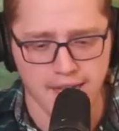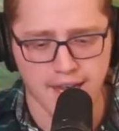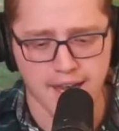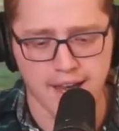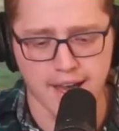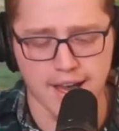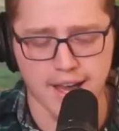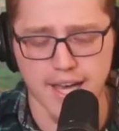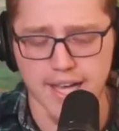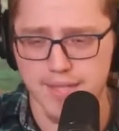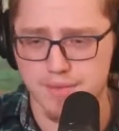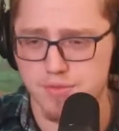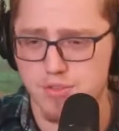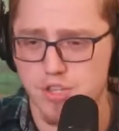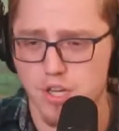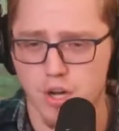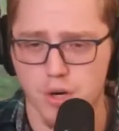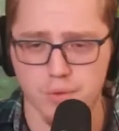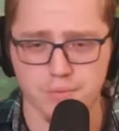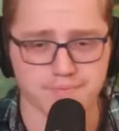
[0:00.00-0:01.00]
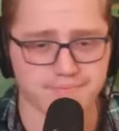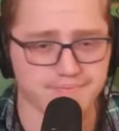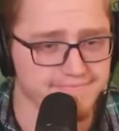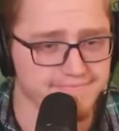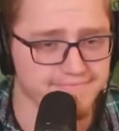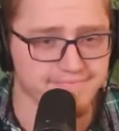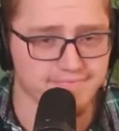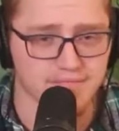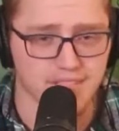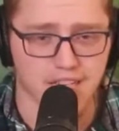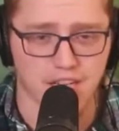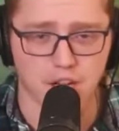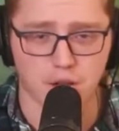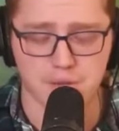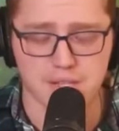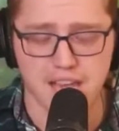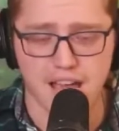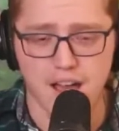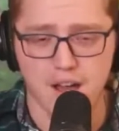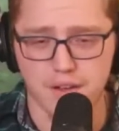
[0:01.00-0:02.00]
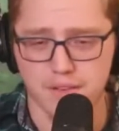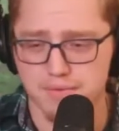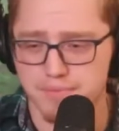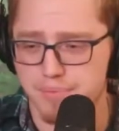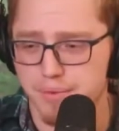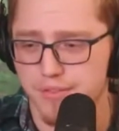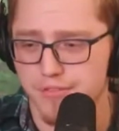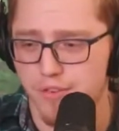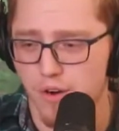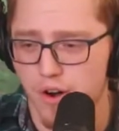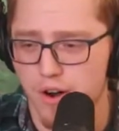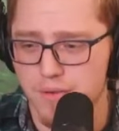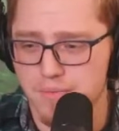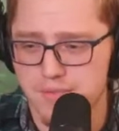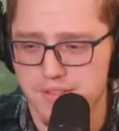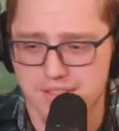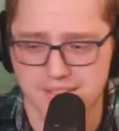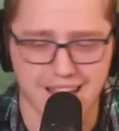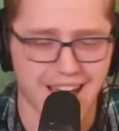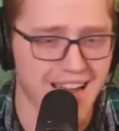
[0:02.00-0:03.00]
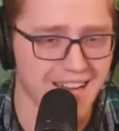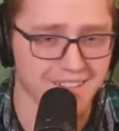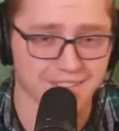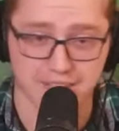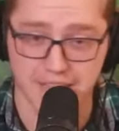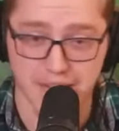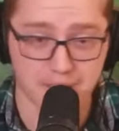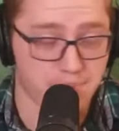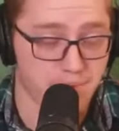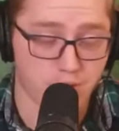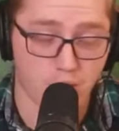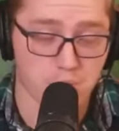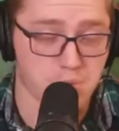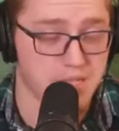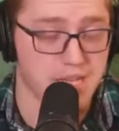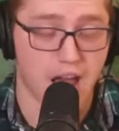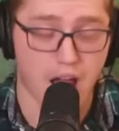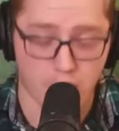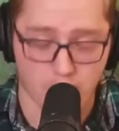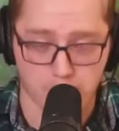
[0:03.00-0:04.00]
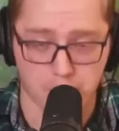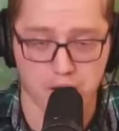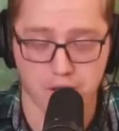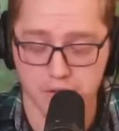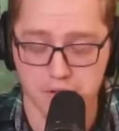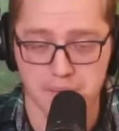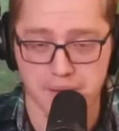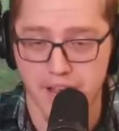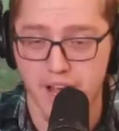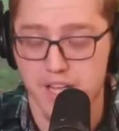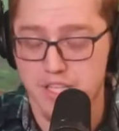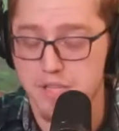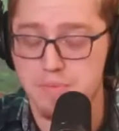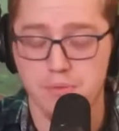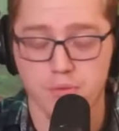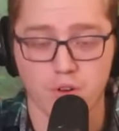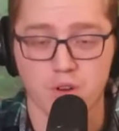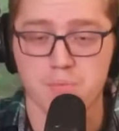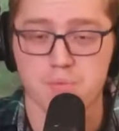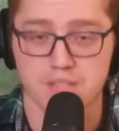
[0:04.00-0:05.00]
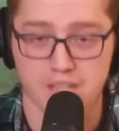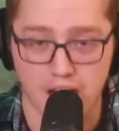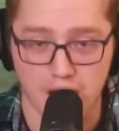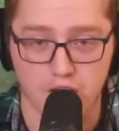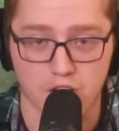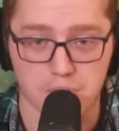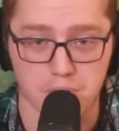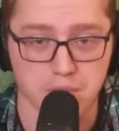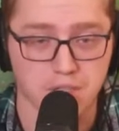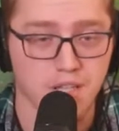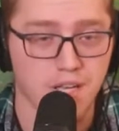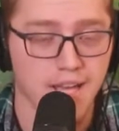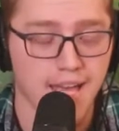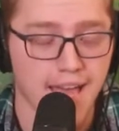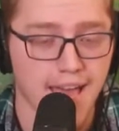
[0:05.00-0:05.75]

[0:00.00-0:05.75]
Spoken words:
So he goes out, performs terrible. I'm going to be honest. He performs terrible.